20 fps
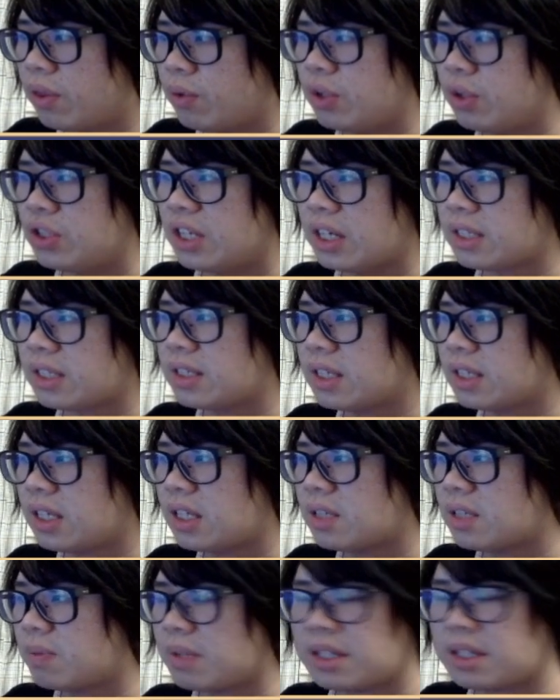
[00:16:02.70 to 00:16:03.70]
3 checks,
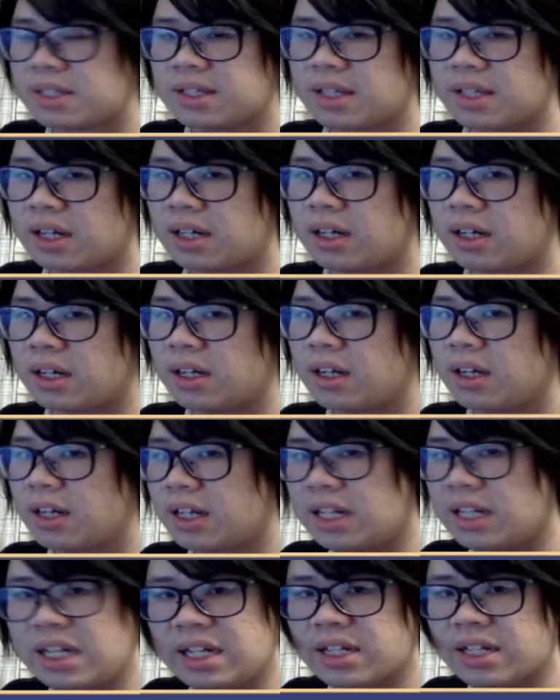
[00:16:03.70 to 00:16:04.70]
this means that
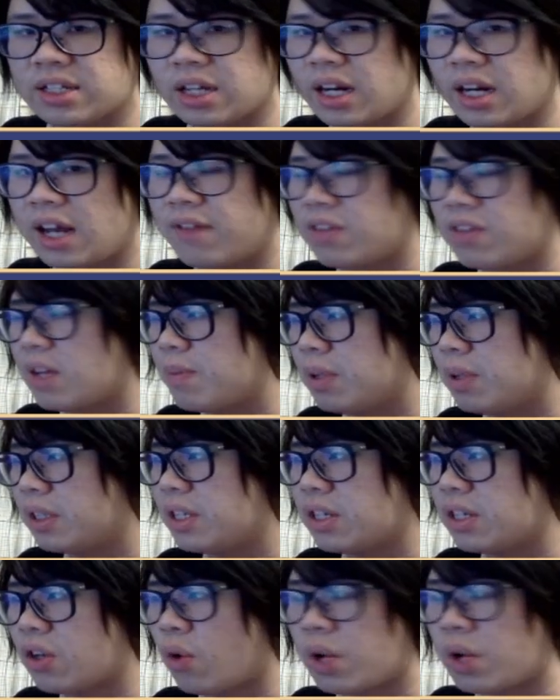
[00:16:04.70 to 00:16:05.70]
he does not have the
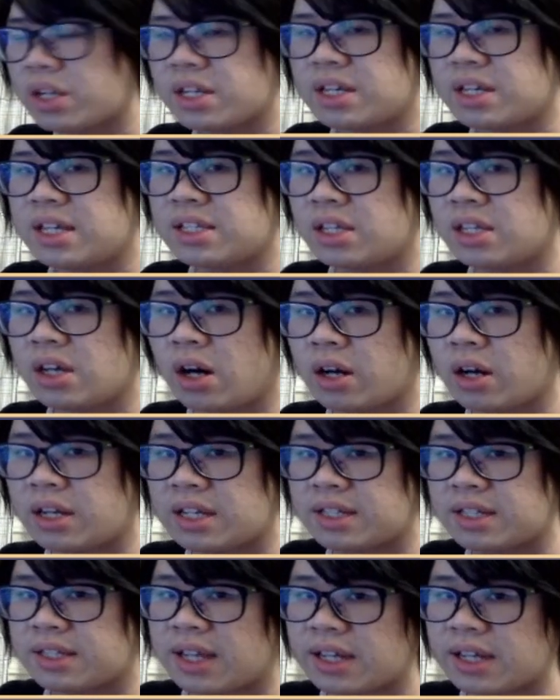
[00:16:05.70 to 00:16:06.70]
ability to go into Gyze on
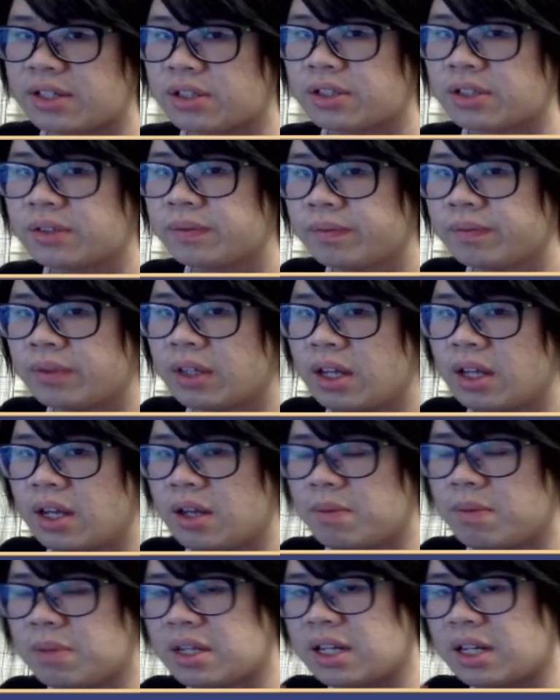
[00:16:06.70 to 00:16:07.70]
his next turn,
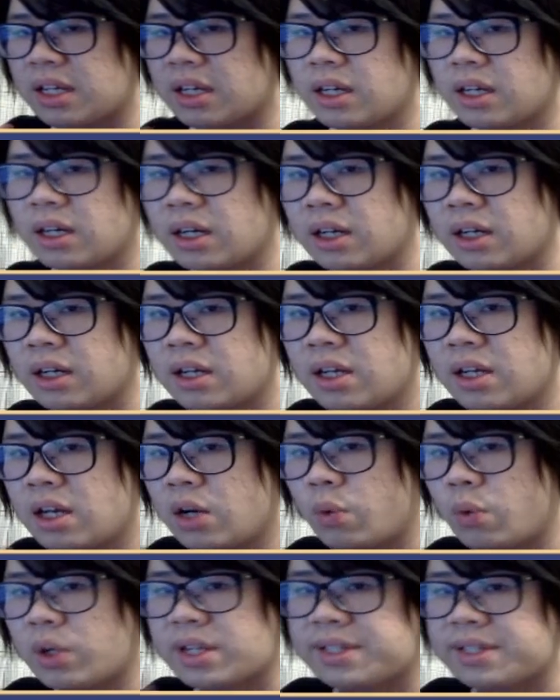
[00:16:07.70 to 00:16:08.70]
meaning
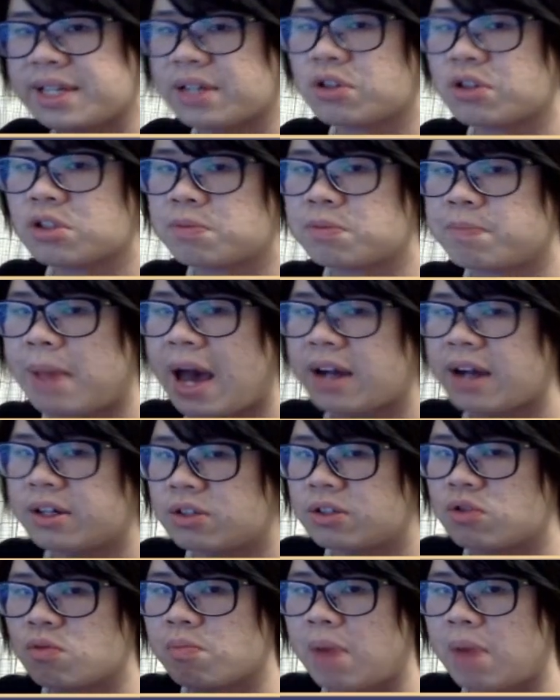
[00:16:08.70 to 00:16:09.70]
when it cycles back
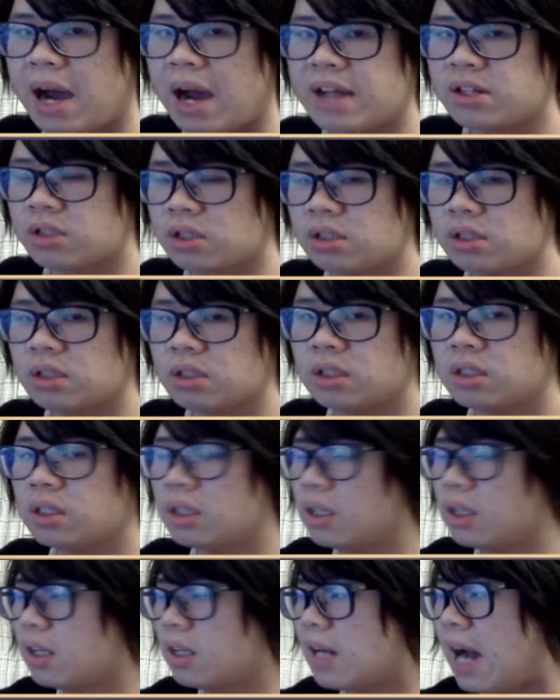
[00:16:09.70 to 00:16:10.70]
to my turn,
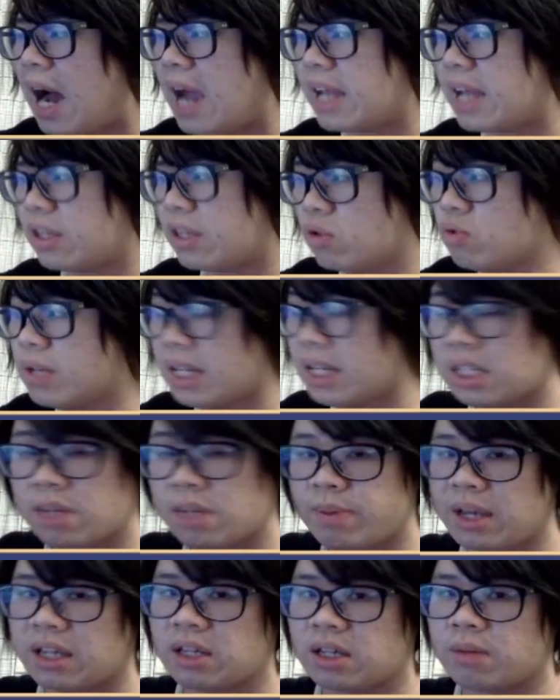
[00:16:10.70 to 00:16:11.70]
I do get to
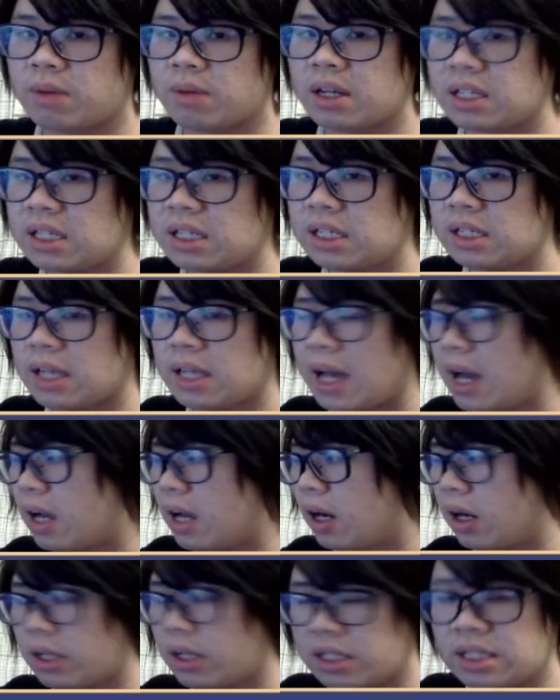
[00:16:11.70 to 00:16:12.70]
ping him, and he
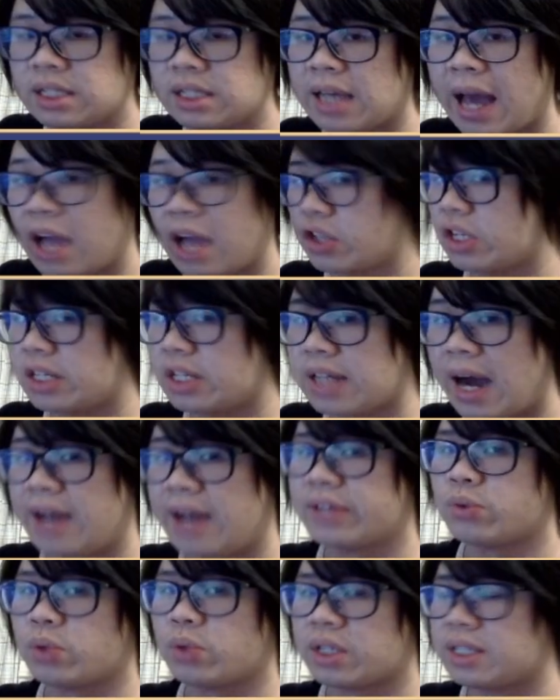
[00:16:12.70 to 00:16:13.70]
actually
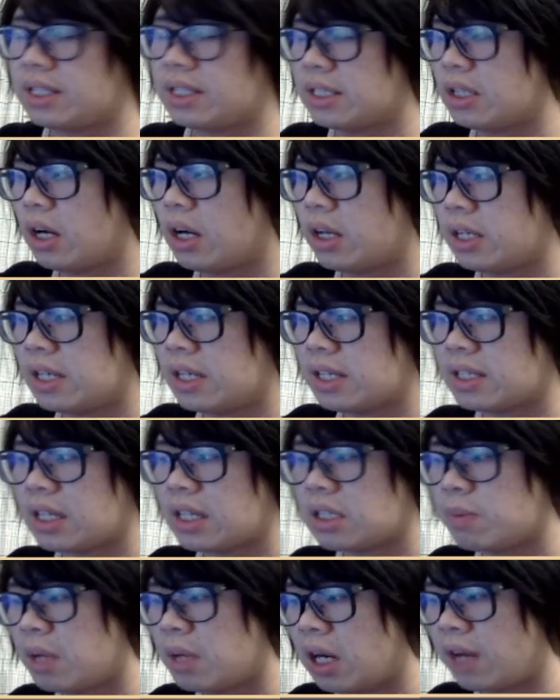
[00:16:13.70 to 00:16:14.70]
dies because he doesn't
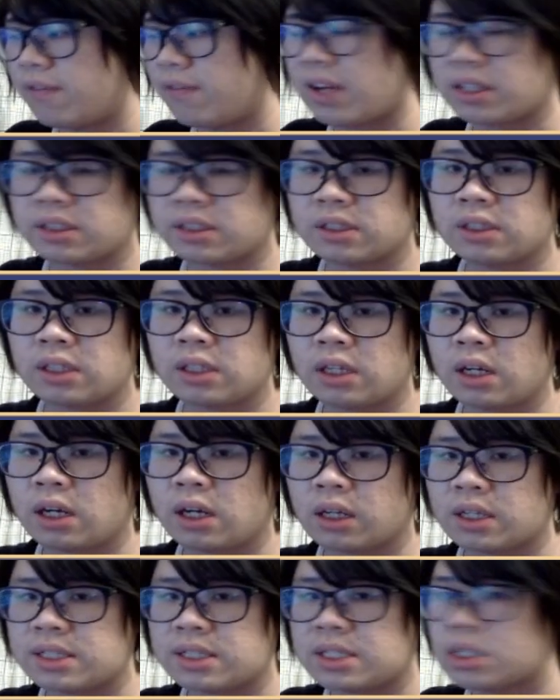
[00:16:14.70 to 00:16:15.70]
get to be unaffected
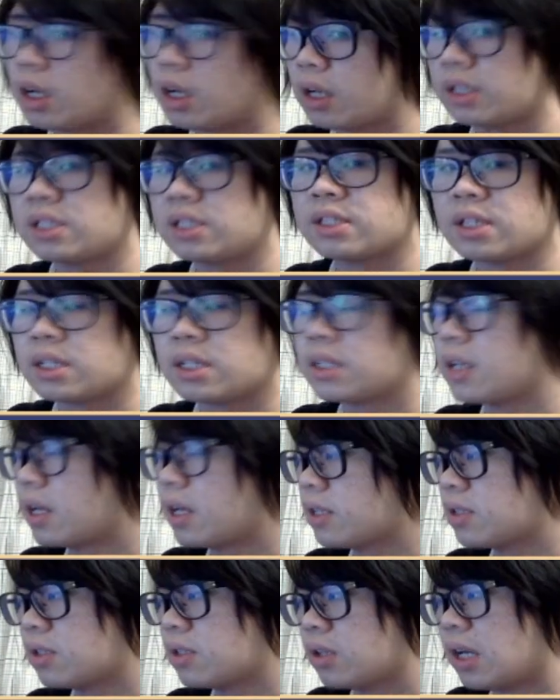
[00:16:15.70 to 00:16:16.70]
because he's not in Gyze
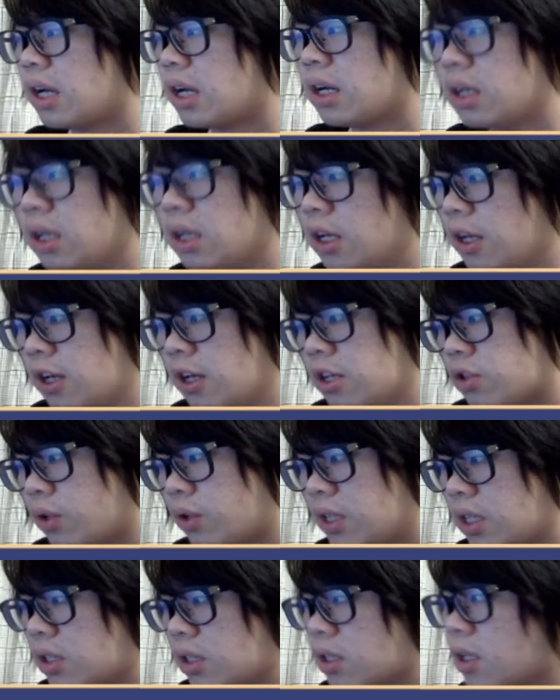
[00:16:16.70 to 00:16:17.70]
yet. So yeah, so
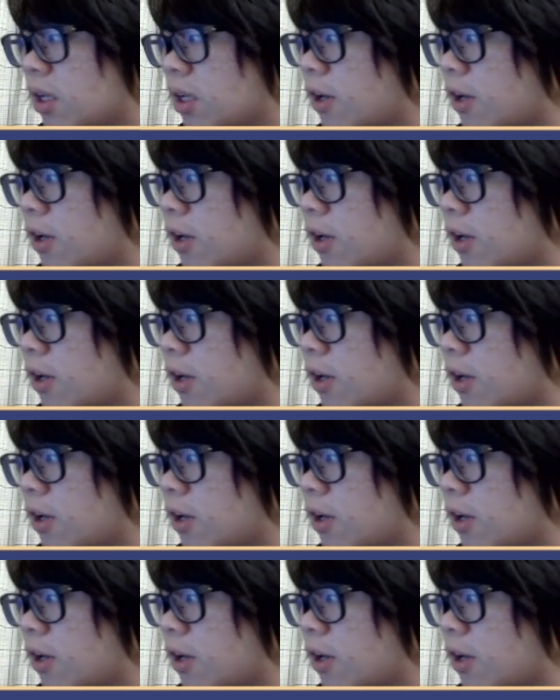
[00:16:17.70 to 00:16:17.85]
here